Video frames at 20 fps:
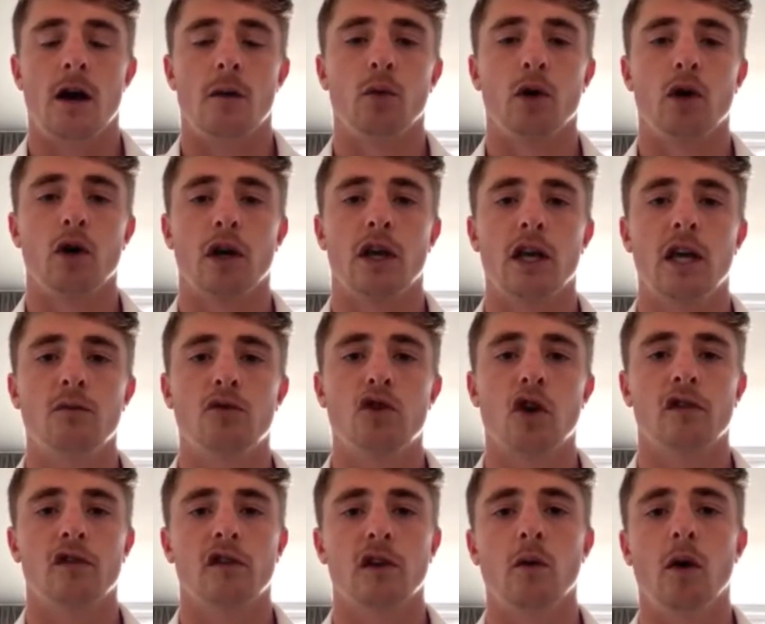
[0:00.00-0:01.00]
We've got to keep
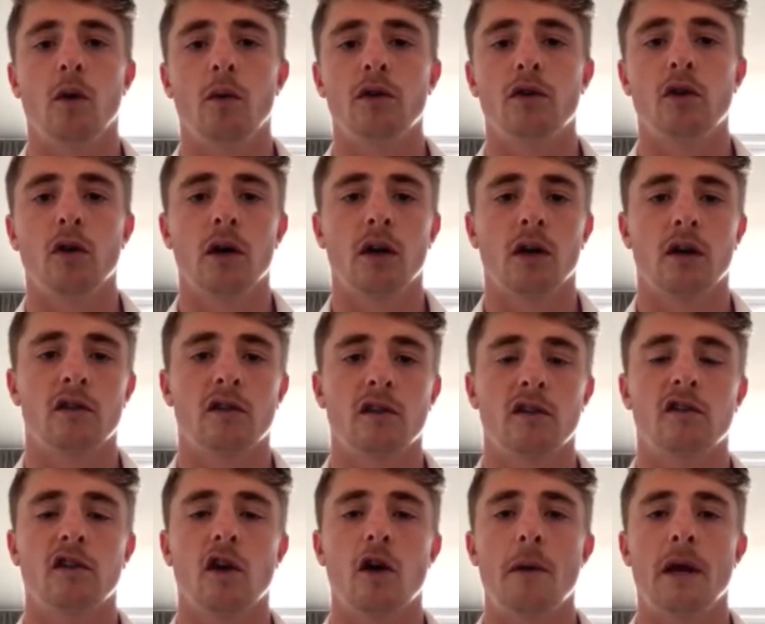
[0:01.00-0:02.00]
trusting what we're doing because
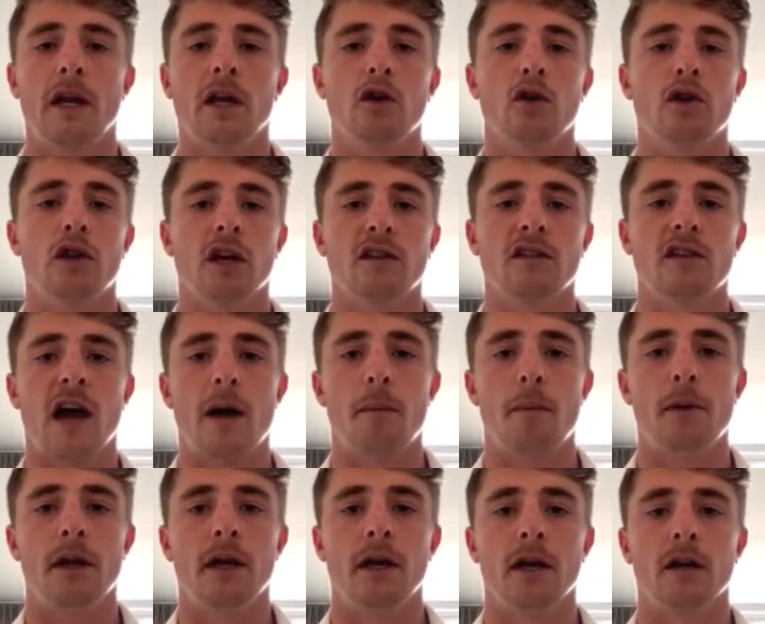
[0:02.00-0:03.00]
there's so many good things
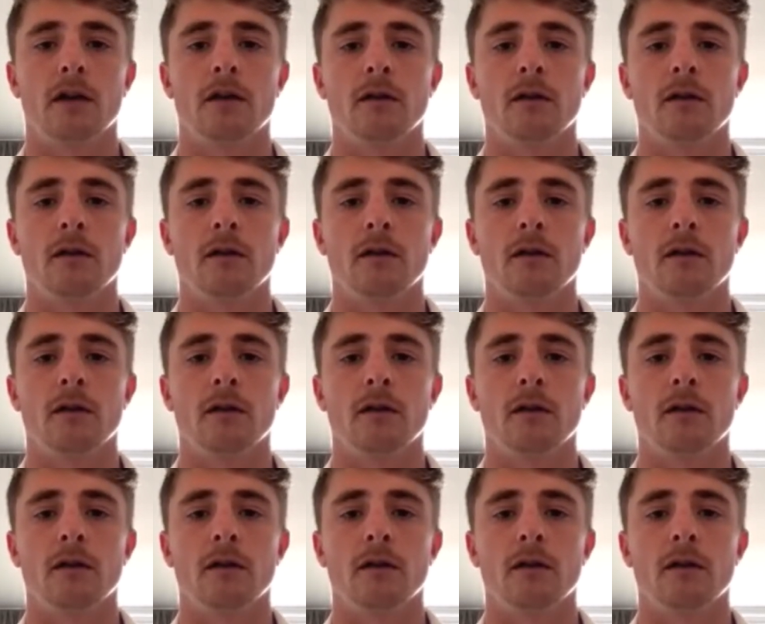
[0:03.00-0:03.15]
happening,